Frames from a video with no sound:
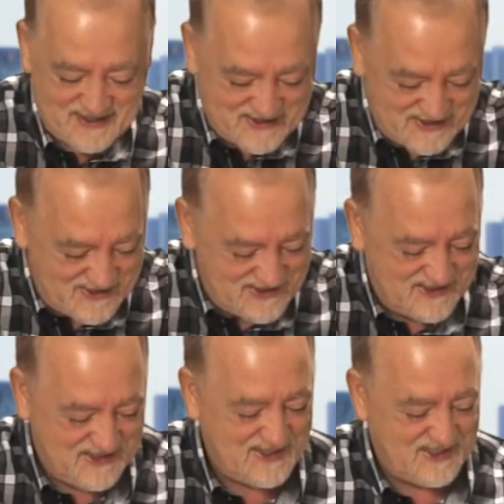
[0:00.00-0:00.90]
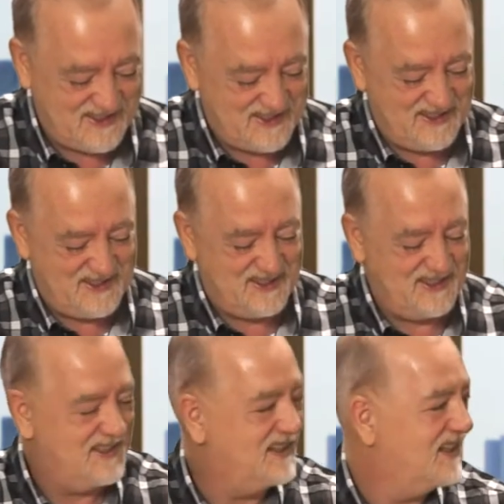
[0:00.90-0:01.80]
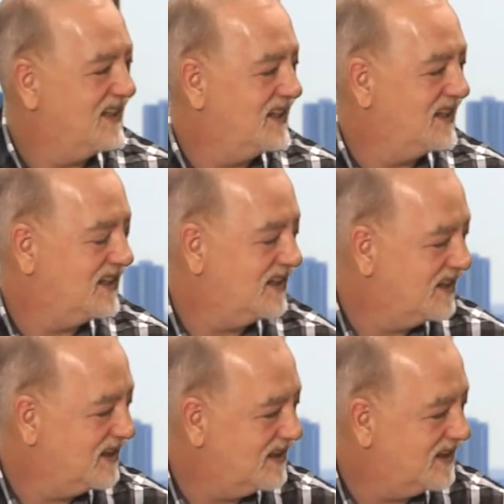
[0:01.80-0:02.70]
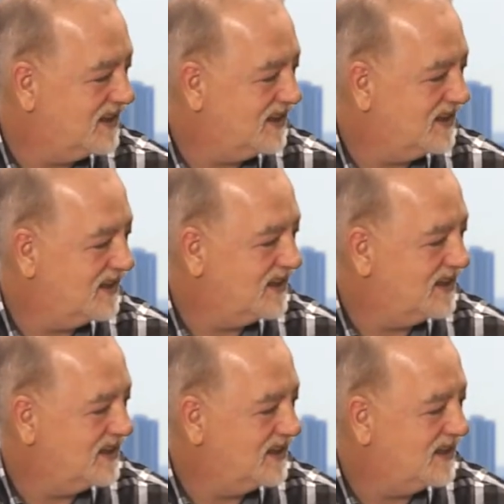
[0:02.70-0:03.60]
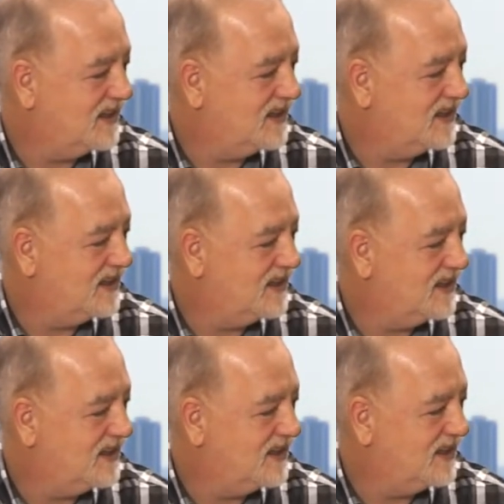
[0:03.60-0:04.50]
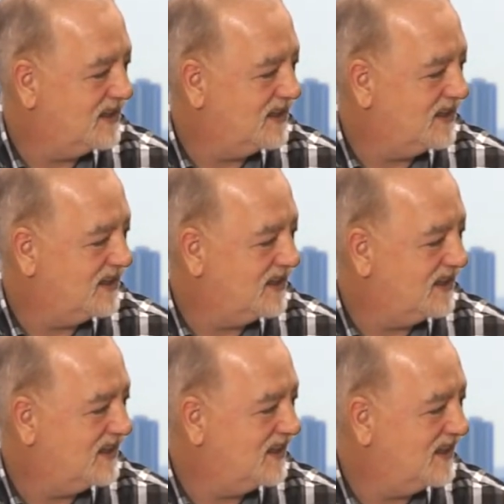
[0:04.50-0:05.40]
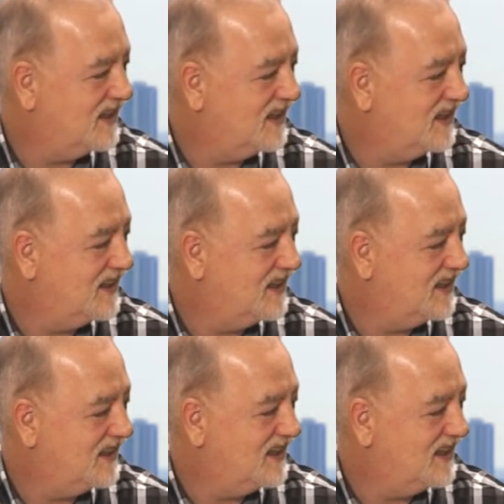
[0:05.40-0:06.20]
(silent)